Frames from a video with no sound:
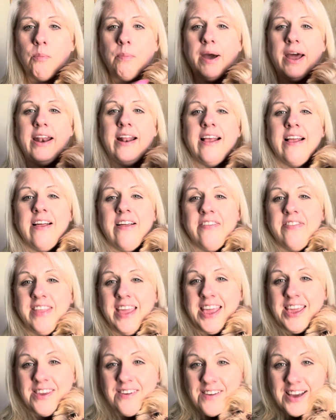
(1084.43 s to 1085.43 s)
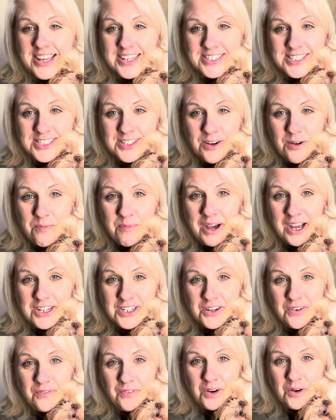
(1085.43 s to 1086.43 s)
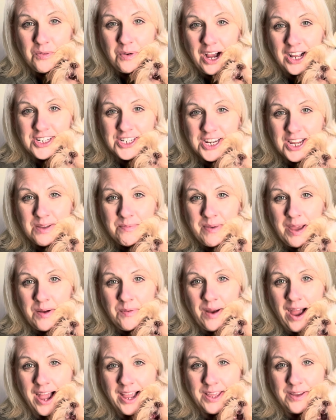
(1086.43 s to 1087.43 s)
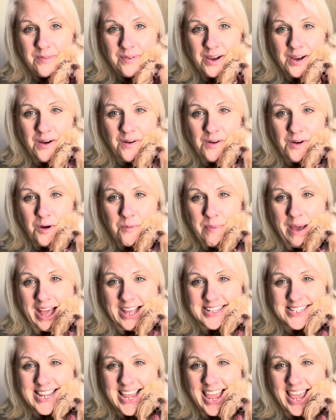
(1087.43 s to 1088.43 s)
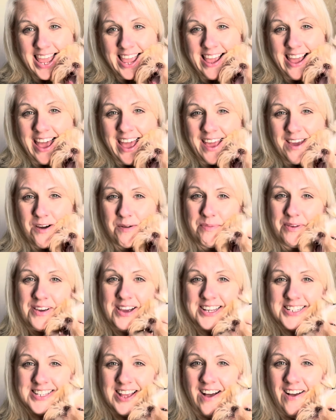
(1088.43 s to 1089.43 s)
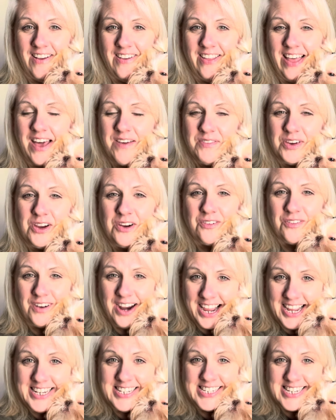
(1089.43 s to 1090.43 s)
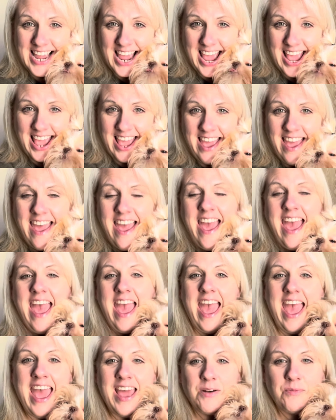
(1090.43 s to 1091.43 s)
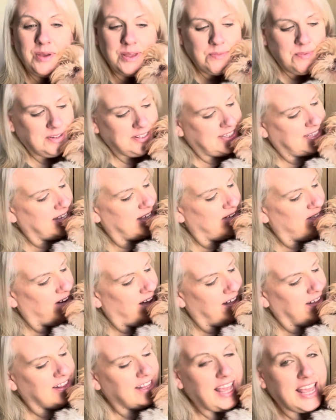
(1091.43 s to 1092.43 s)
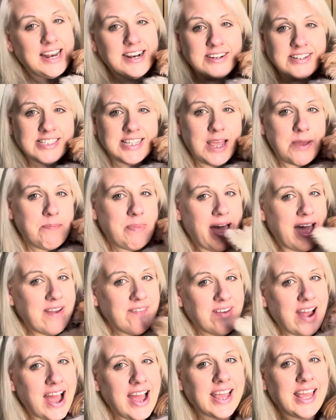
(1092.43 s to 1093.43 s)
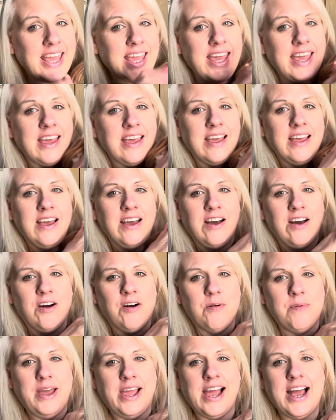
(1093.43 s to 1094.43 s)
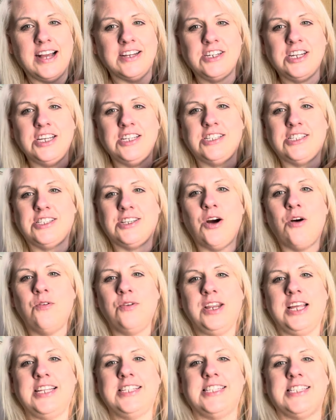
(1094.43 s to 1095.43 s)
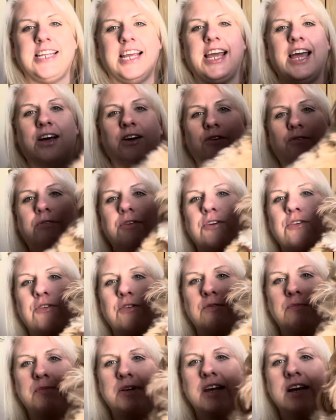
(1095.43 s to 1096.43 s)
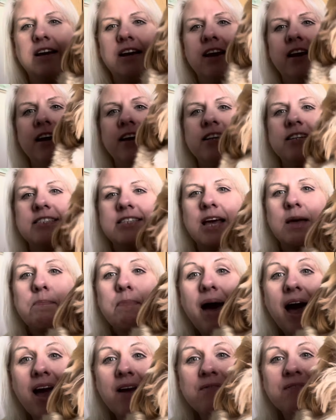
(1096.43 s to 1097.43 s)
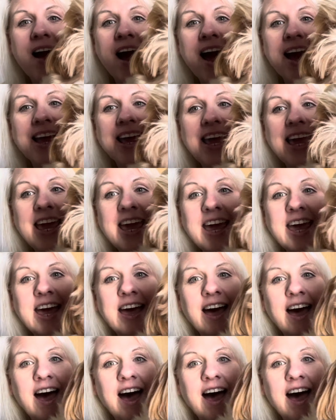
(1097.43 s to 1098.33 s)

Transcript: But thank you guys so much for watching my Rocky Rococo pet tag. I hope you guys all have a great day and we will see you all later. Say bye, Rocky. Oh my gosh, he so needs to get groomed. Say bye, Rocky.